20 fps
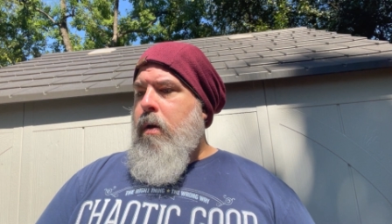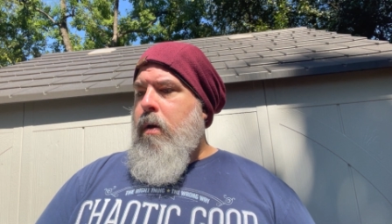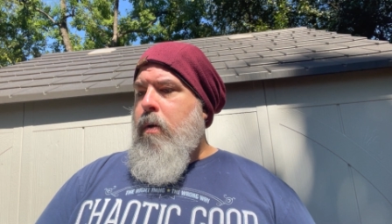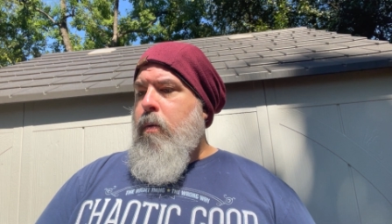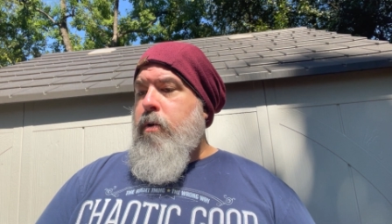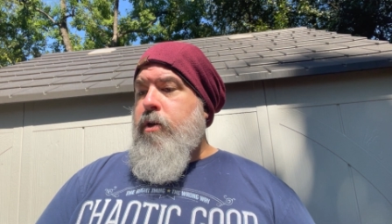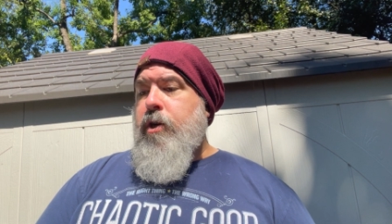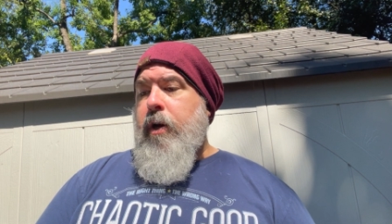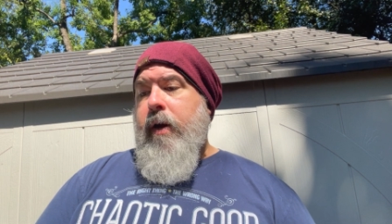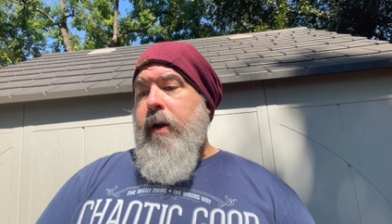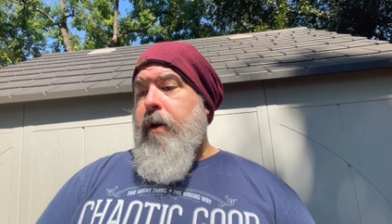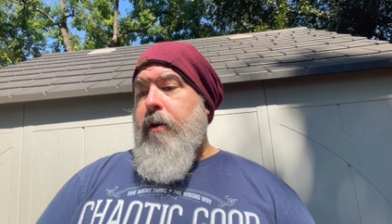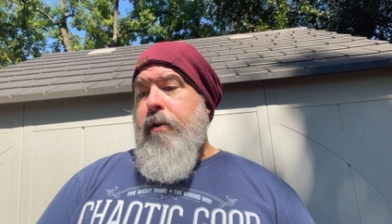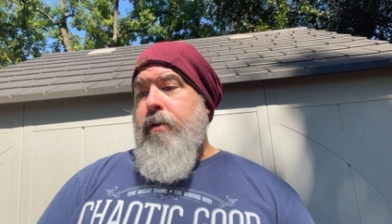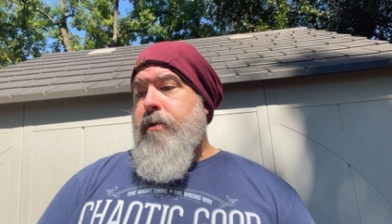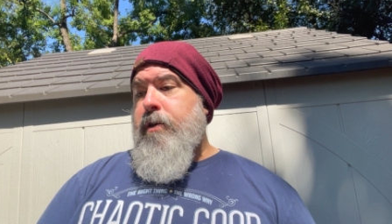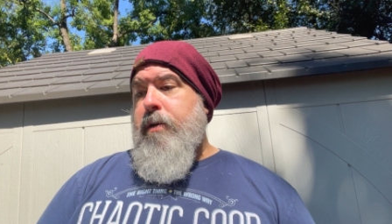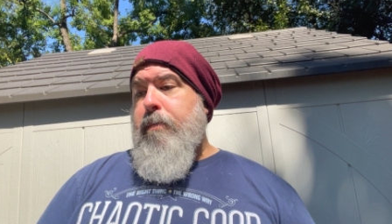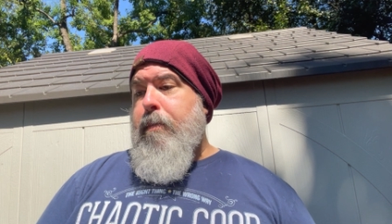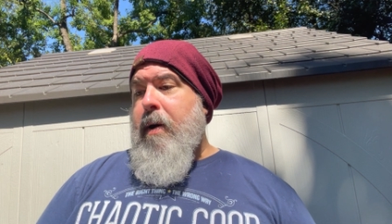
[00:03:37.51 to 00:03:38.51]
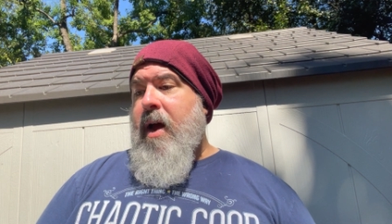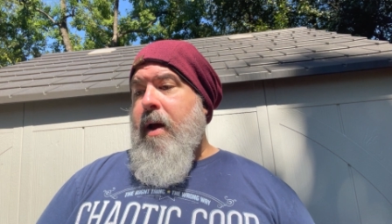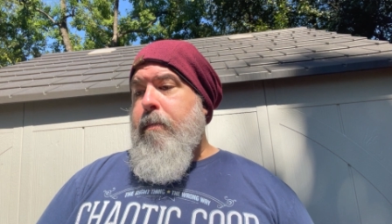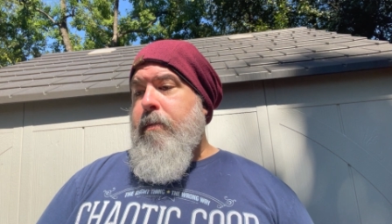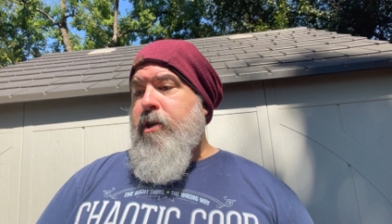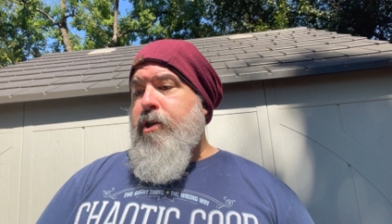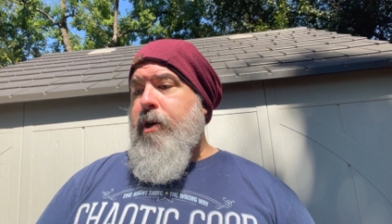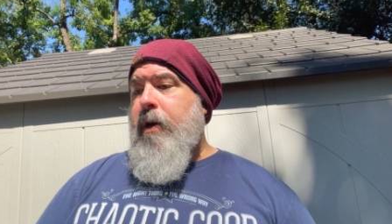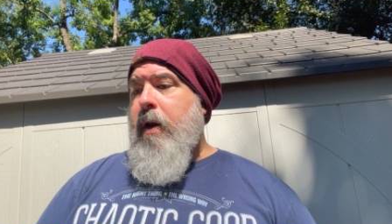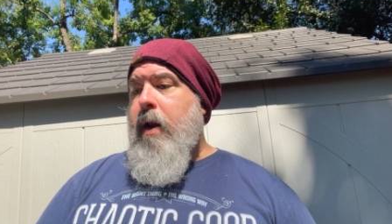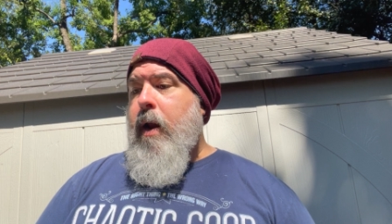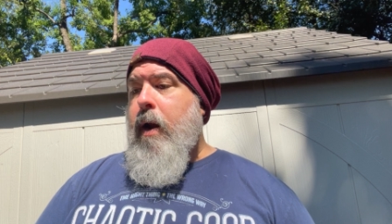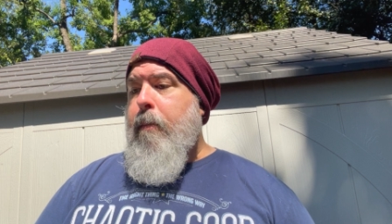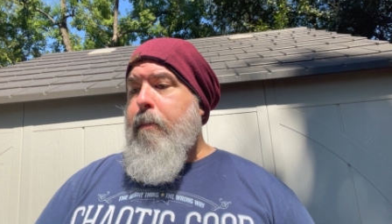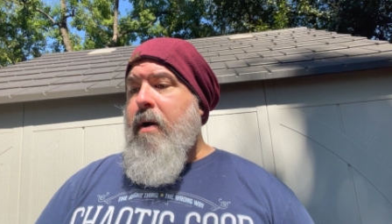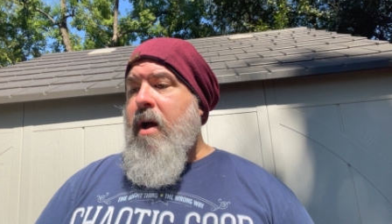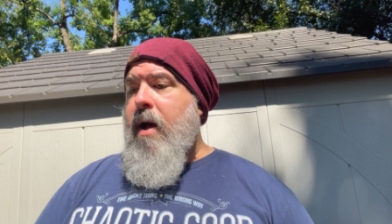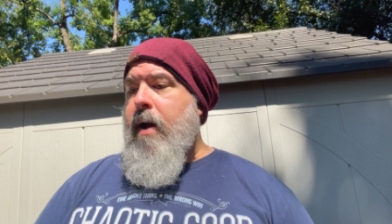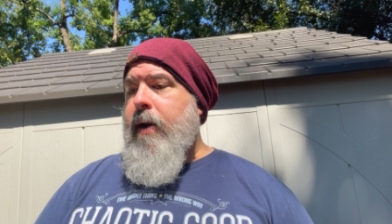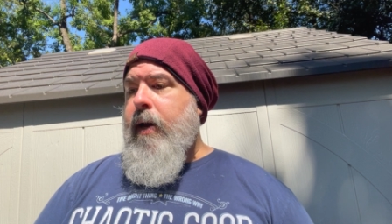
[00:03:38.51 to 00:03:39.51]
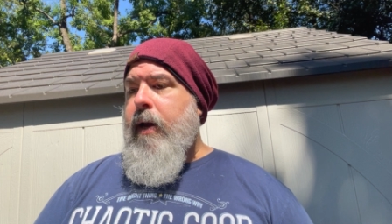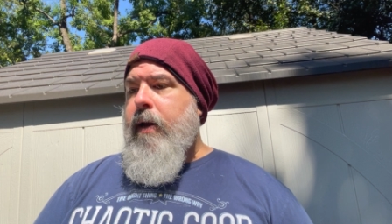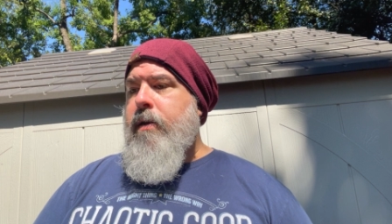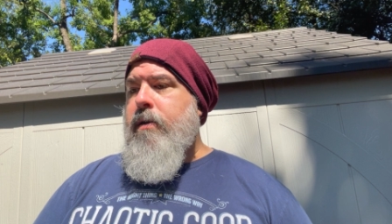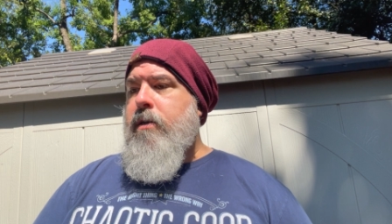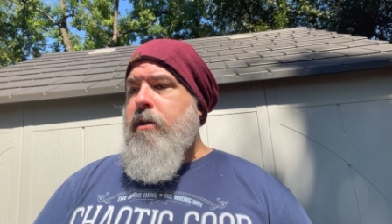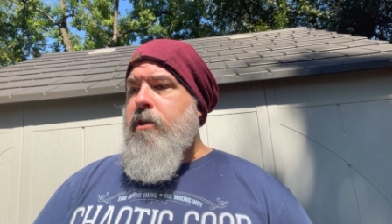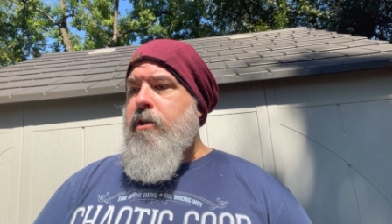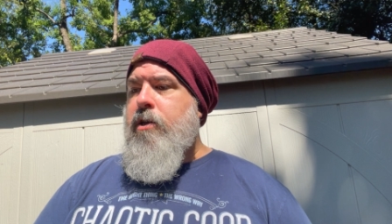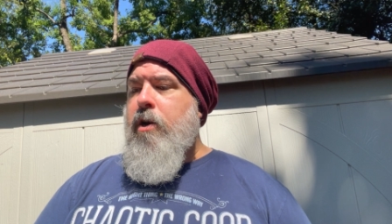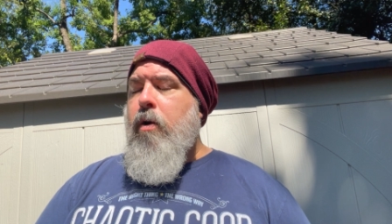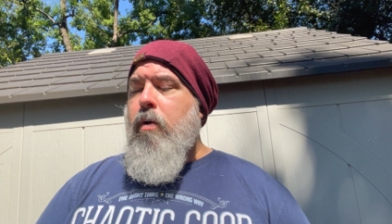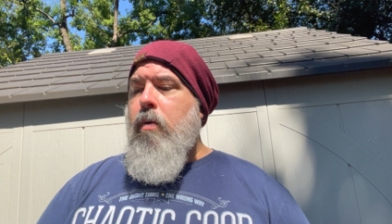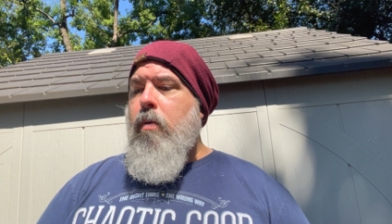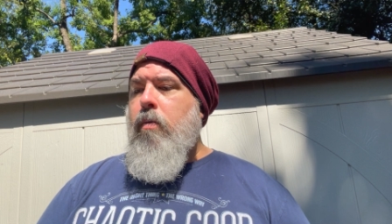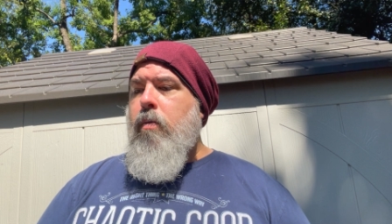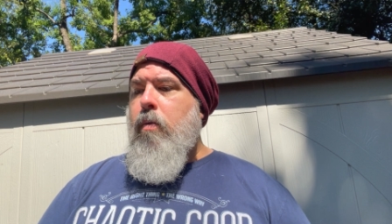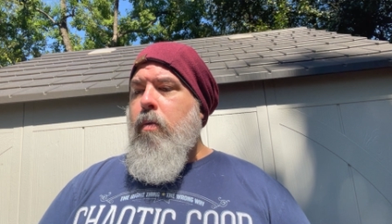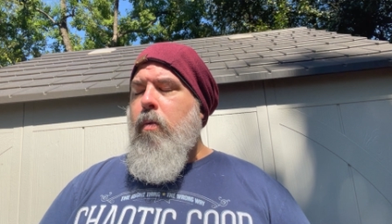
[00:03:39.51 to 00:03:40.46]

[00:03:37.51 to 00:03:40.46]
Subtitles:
which I got to use to buy a machine out of pocket. So,